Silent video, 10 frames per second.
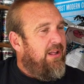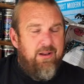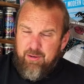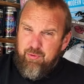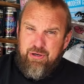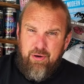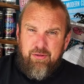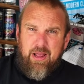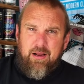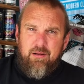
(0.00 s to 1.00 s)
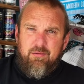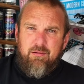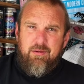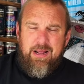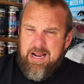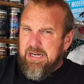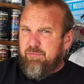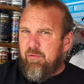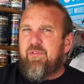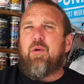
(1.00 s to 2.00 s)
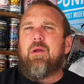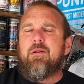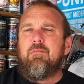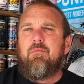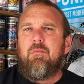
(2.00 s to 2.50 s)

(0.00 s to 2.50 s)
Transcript: So what do you think is reviewing